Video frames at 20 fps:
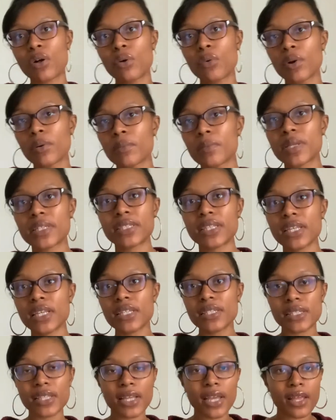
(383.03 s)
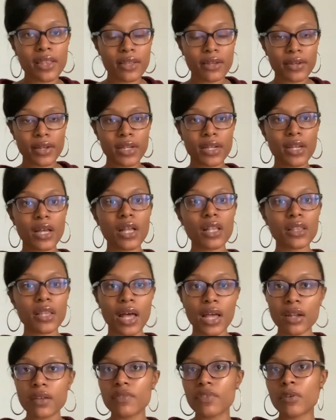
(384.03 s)
We're mixing it together, and a lot
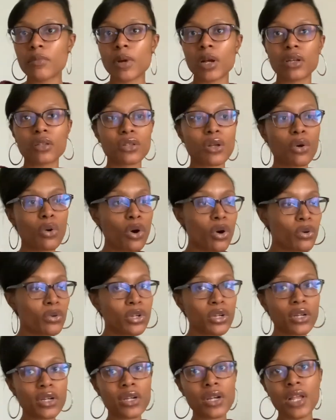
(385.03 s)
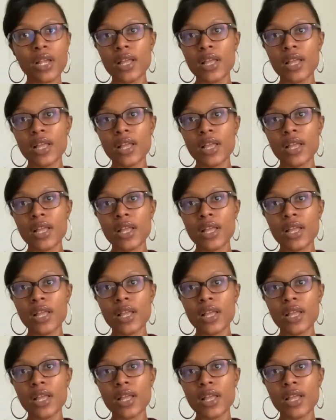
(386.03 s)
of them are low odor.